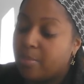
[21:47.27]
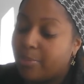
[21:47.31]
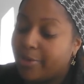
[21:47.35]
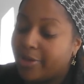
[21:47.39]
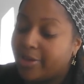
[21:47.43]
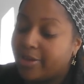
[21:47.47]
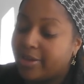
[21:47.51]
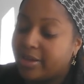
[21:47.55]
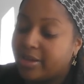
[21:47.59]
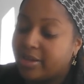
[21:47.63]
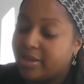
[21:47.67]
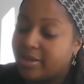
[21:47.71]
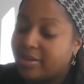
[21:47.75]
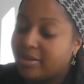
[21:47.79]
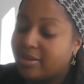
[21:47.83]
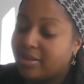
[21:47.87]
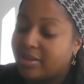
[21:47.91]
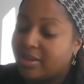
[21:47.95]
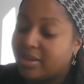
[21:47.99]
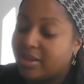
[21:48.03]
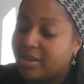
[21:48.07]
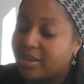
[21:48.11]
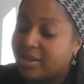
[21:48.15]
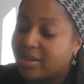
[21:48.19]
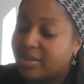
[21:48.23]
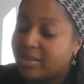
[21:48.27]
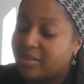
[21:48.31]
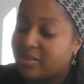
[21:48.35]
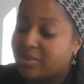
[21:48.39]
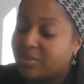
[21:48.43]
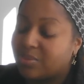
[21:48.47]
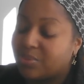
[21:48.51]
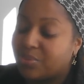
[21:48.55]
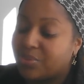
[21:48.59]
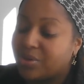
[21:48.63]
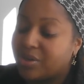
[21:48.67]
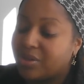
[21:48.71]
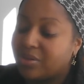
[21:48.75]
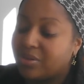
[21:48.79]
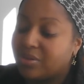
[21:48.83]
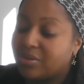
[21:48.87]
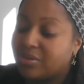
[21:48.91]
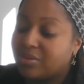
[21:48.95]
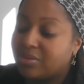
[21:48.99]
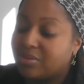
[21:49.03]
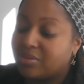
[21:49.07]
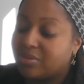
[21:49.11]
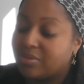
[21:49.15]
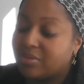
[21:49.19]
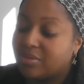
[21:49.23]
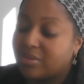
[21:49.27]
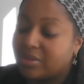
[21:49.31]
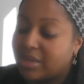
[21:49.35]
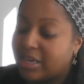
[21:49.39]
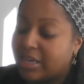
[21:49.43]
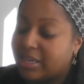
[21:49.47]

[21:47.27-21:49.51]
But it's real.